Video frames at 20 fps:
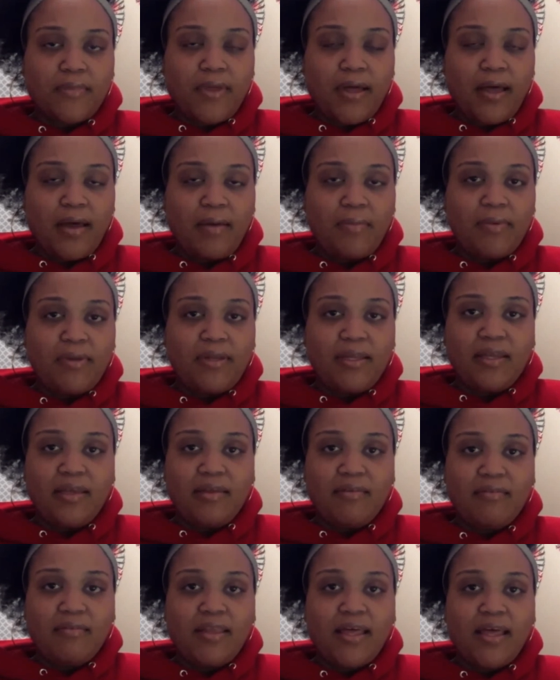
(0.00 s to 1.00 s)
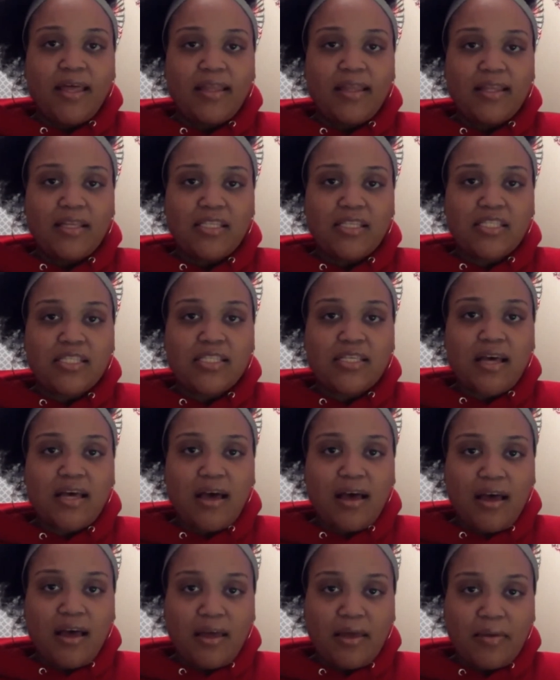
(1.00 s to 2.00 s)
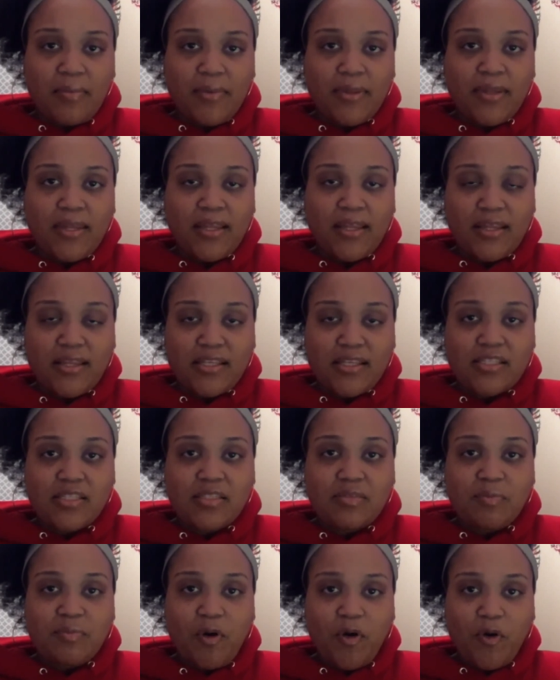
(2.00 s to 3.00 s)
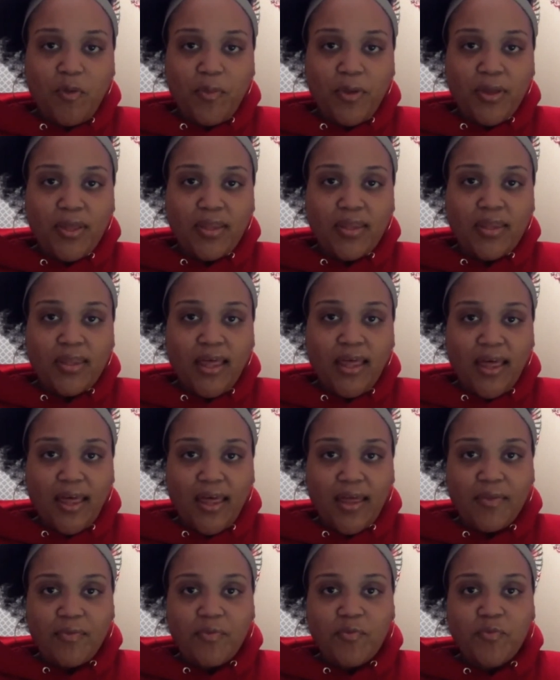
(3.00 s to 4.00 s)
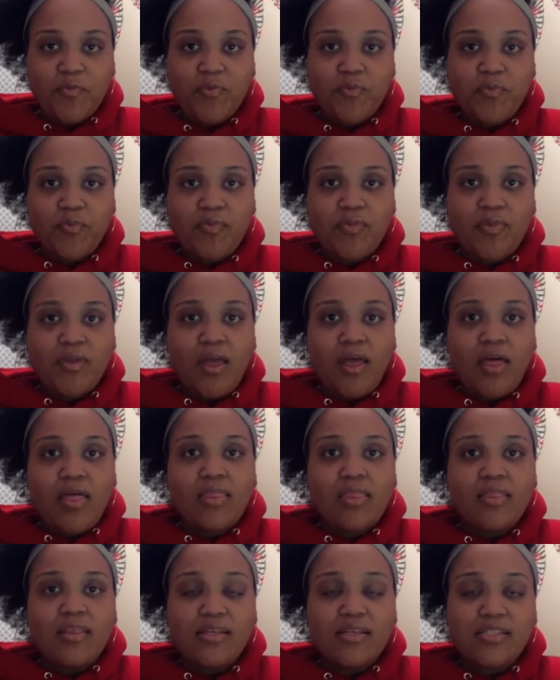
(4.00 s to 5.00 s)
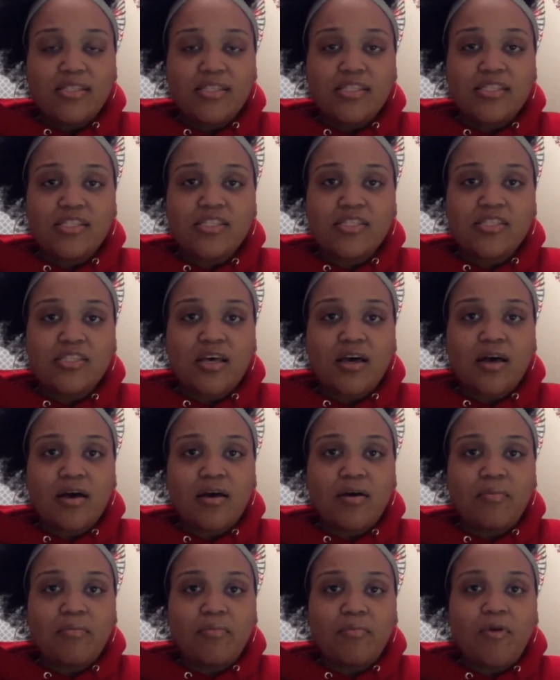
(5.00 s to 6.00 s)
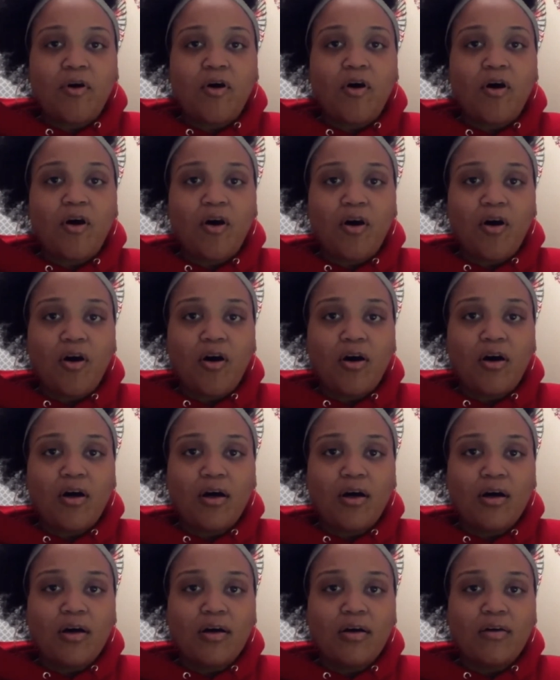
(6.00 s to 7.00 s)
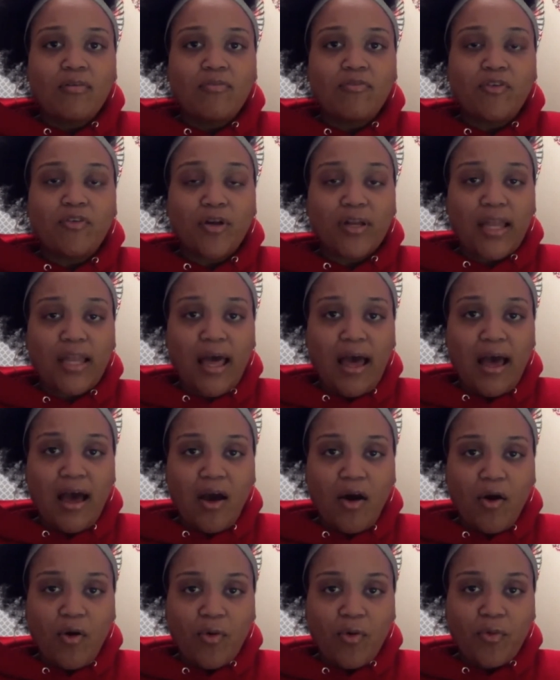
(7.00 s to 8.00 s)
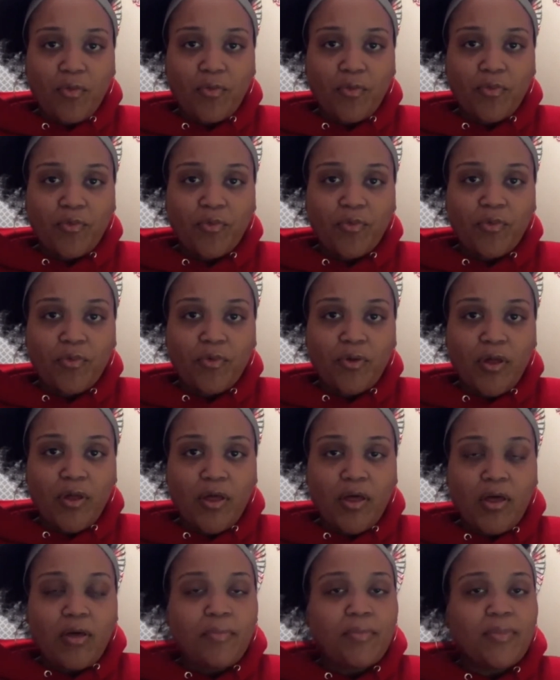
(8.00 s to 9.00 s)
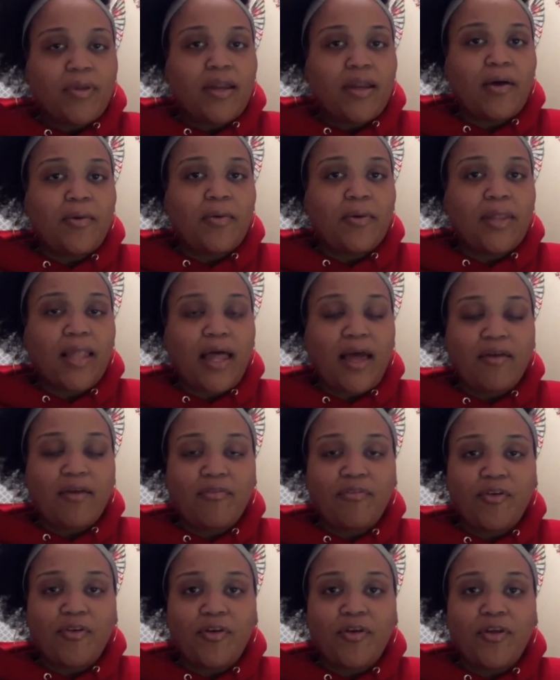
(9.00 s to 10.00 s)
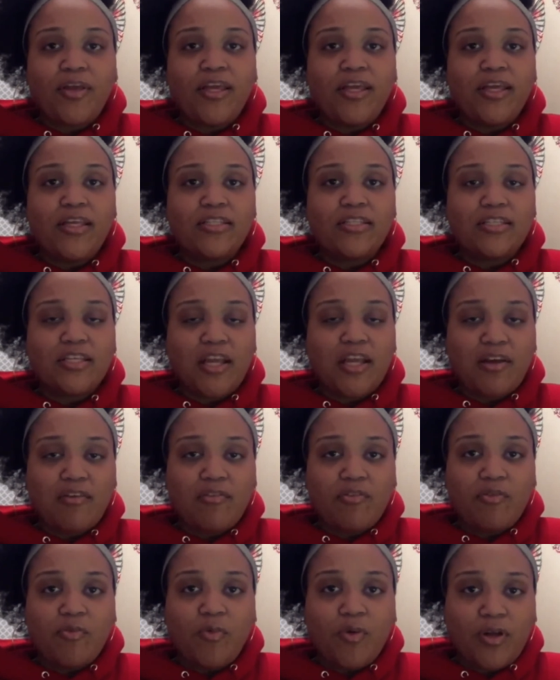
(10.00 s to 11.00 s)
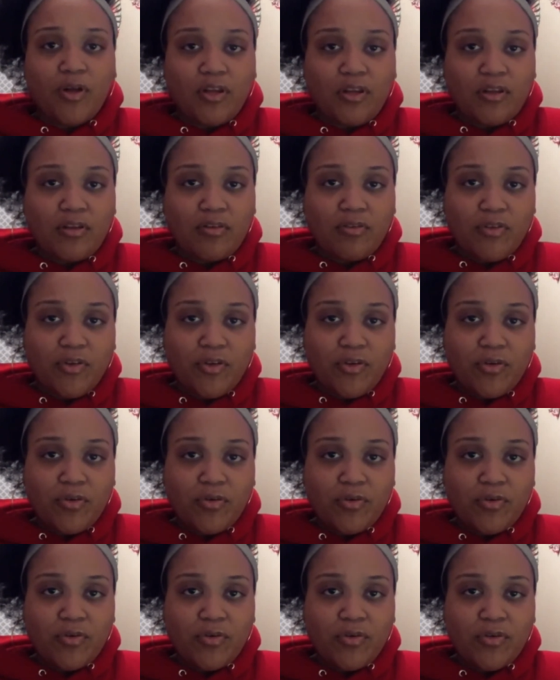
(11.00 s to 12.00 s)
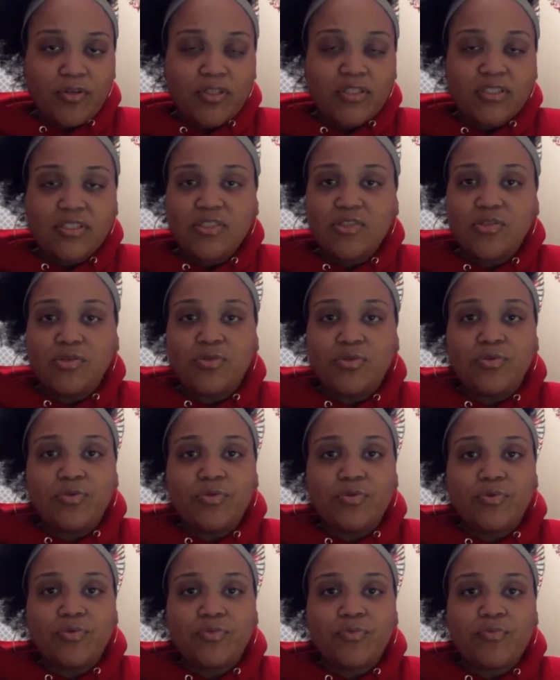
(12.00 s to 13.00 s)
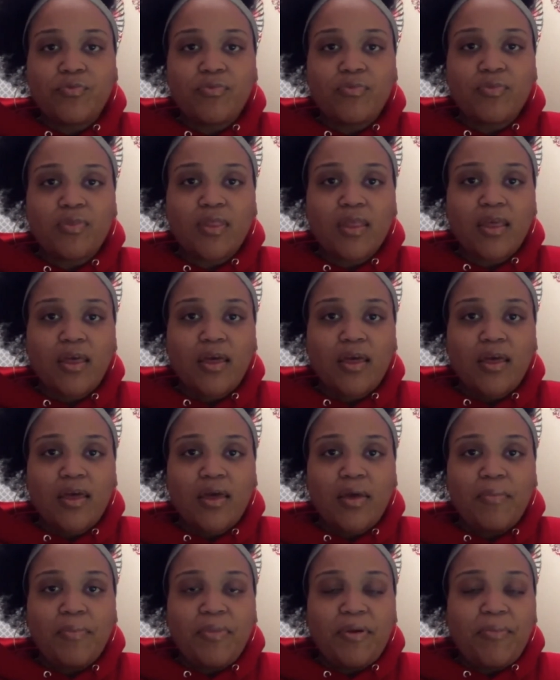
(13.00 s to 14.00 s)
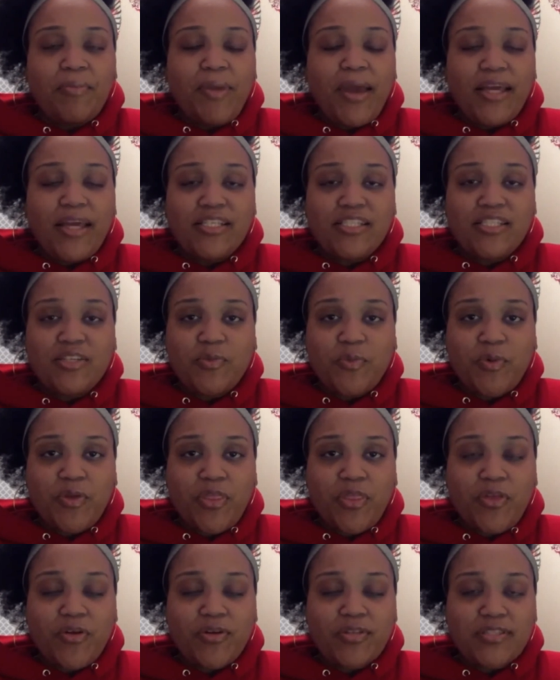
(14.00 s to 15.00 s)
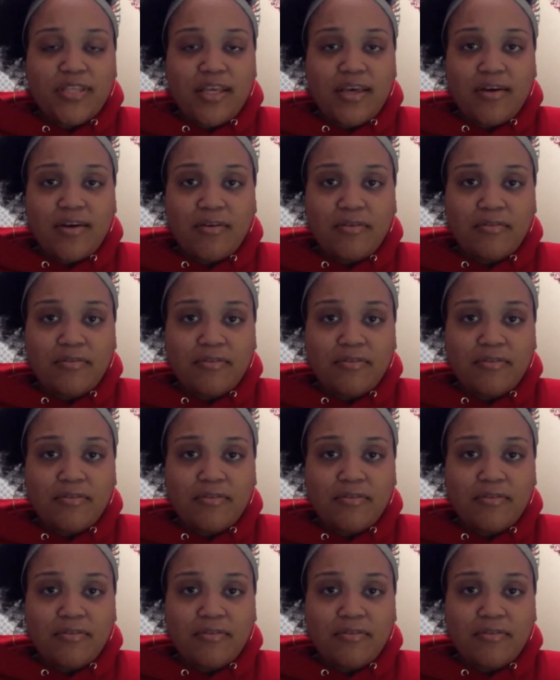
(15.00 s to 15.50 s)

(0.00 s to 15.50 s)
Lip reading: I believe that this time and in this moment that this is all for now, that I would like for each and every one of you to be patient with yourself